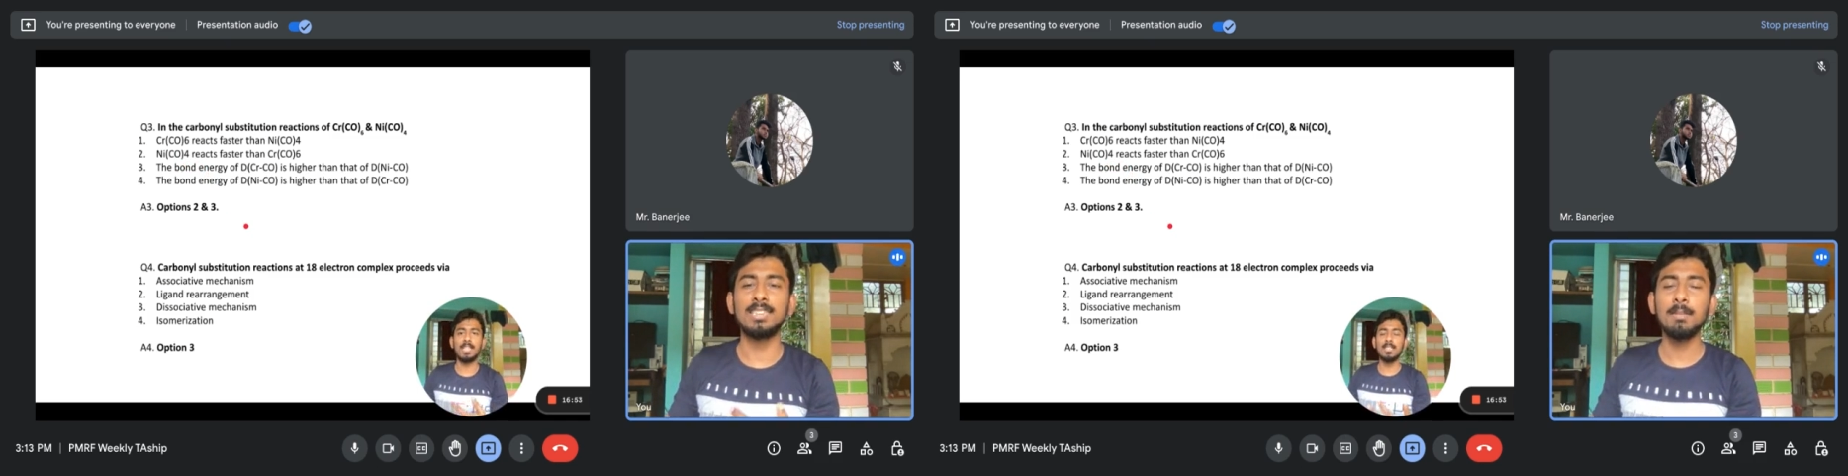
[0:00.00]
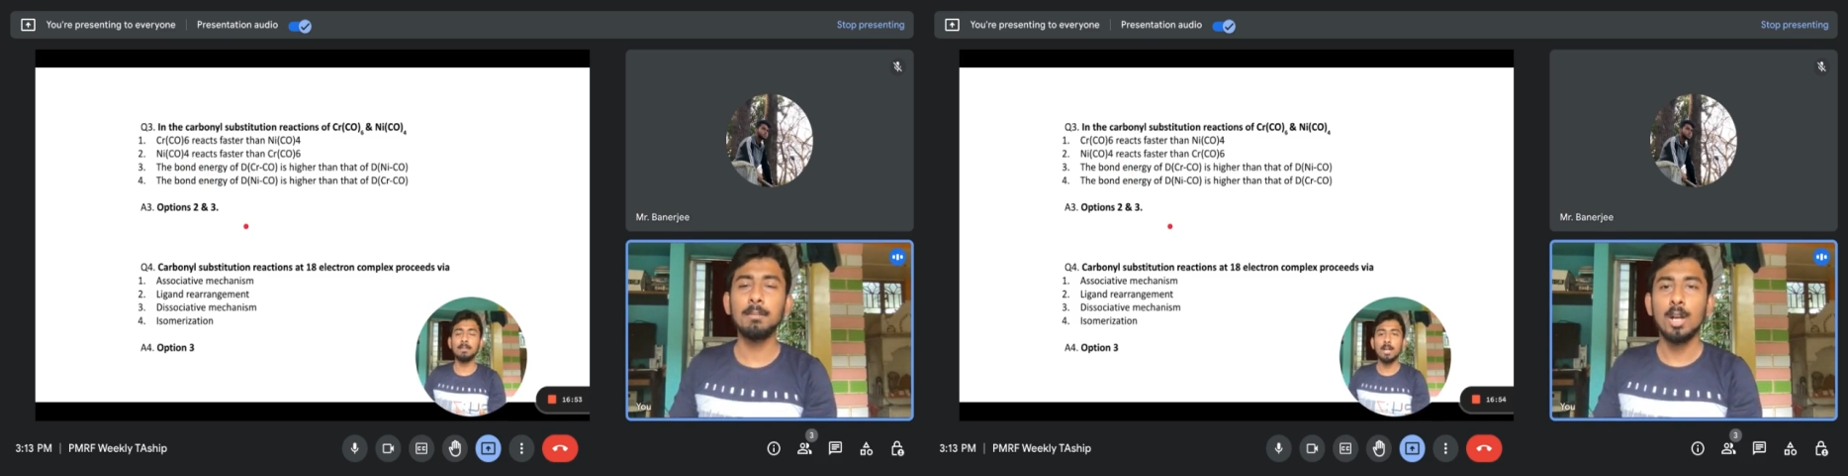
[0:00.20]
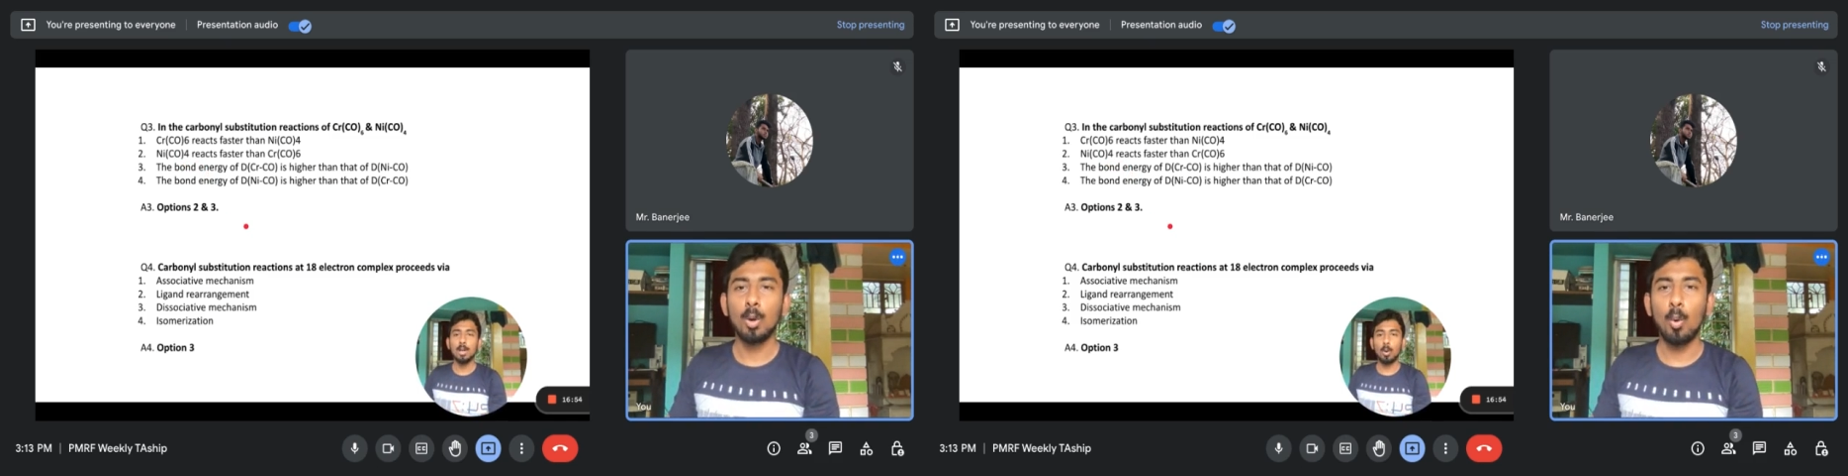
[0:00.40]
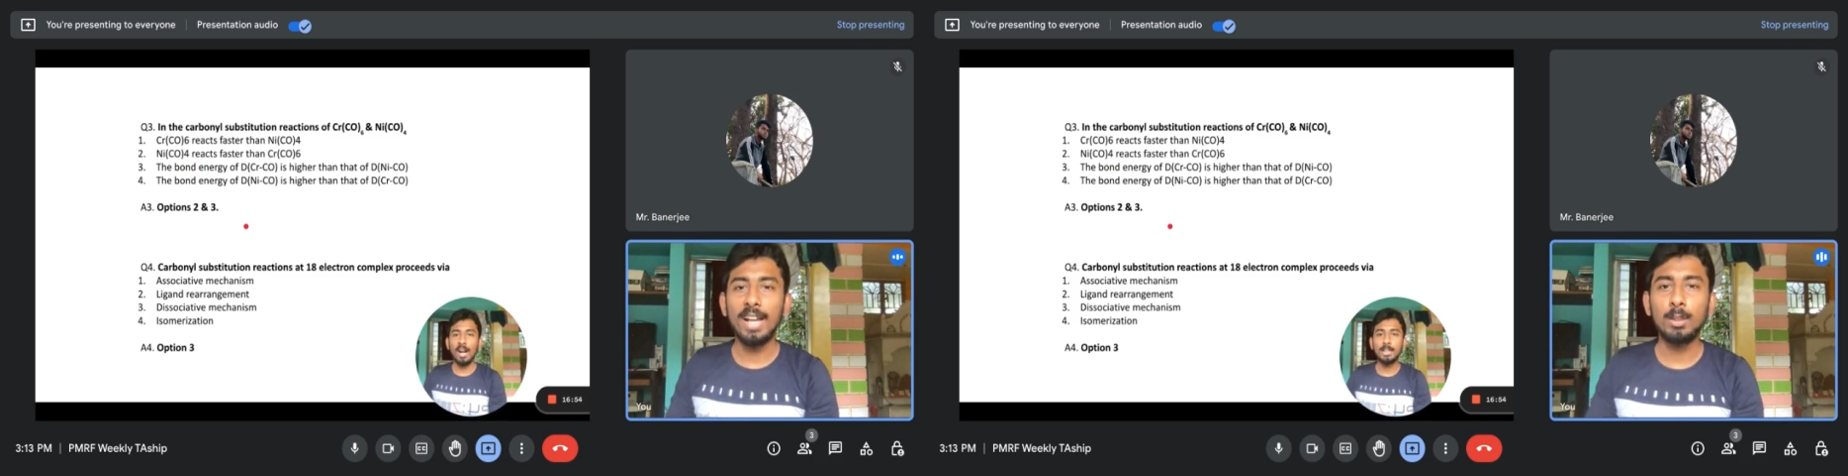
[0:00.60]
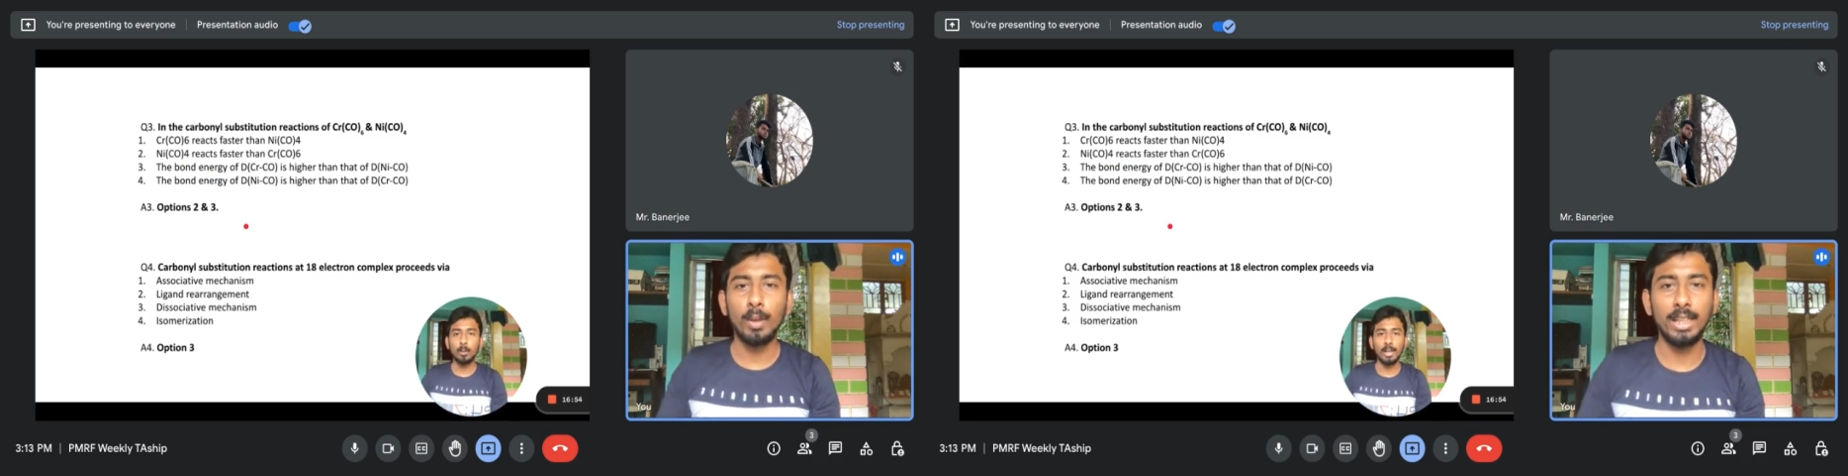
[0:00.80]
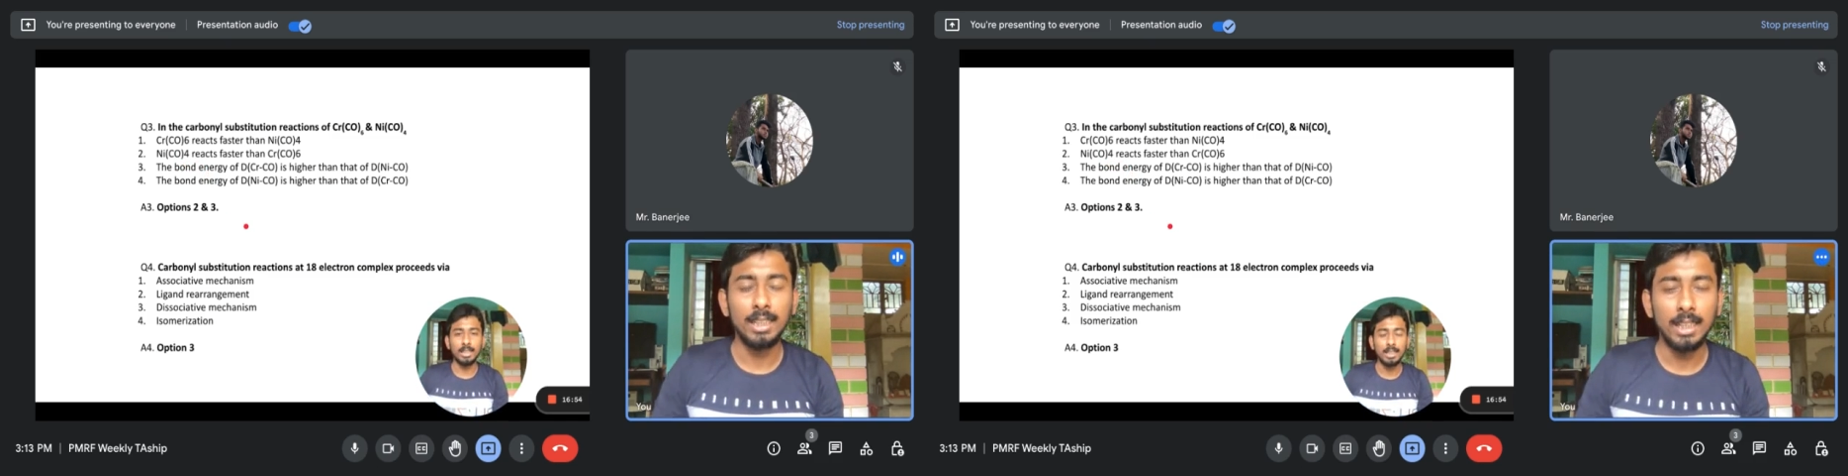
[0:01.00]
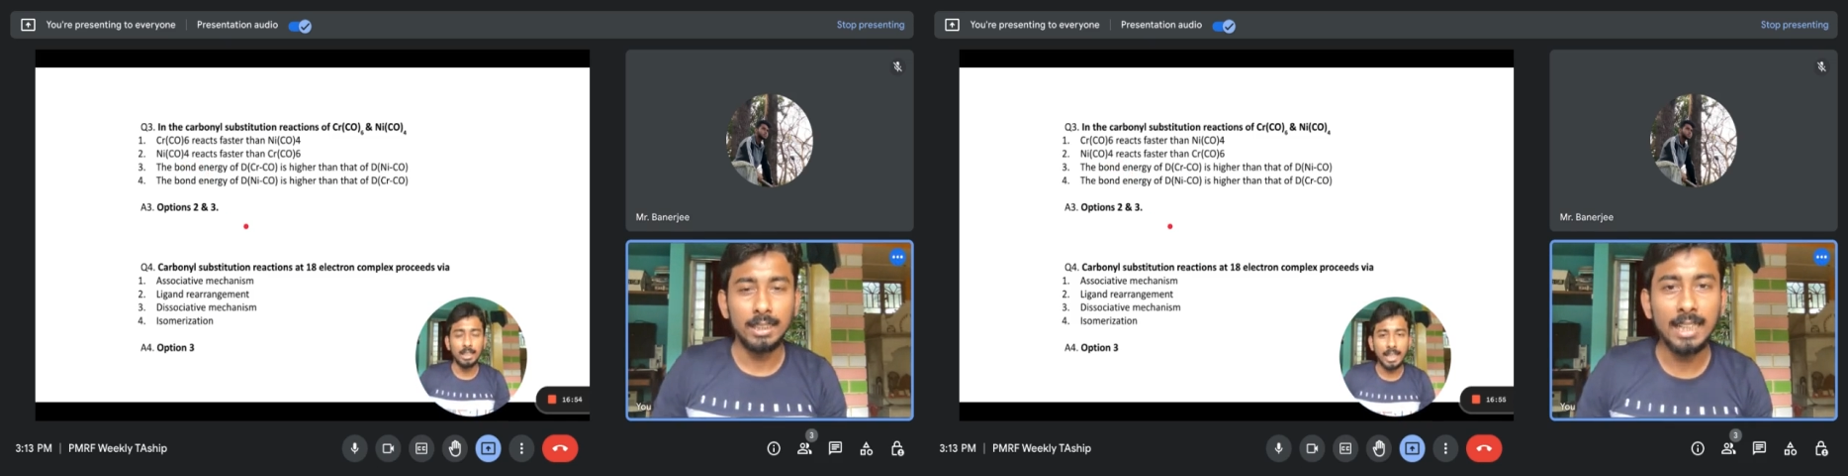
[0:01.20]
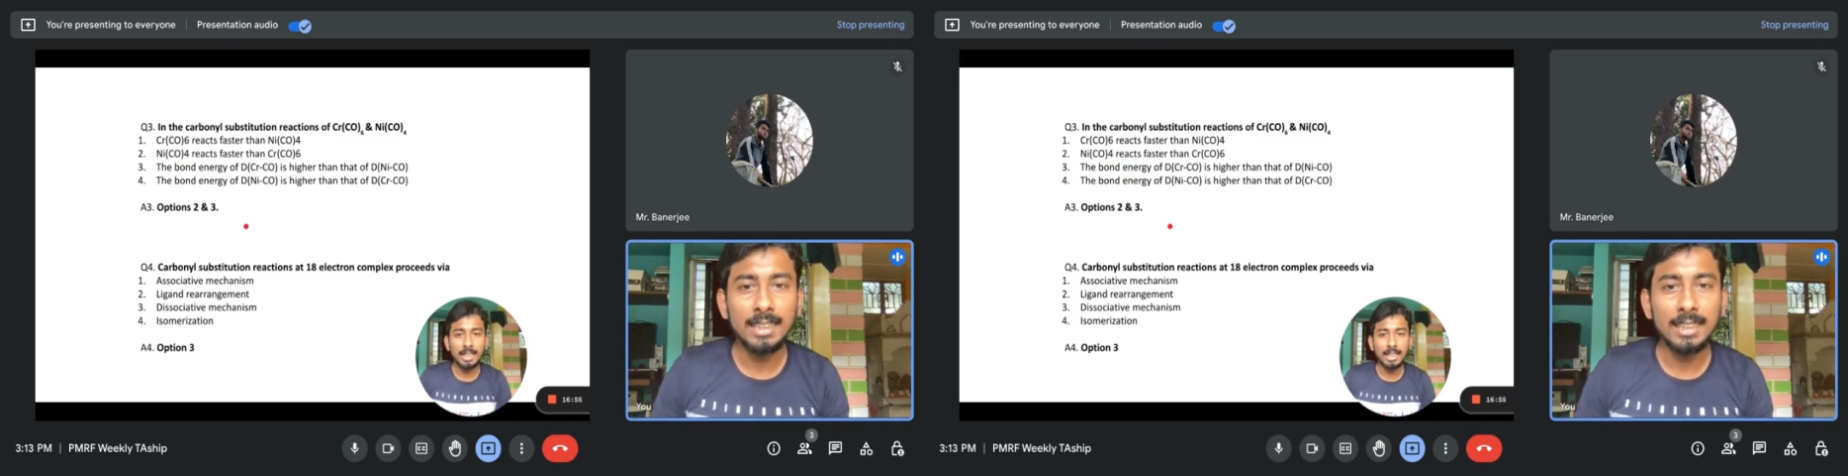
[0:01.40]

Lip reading: mechanism quite well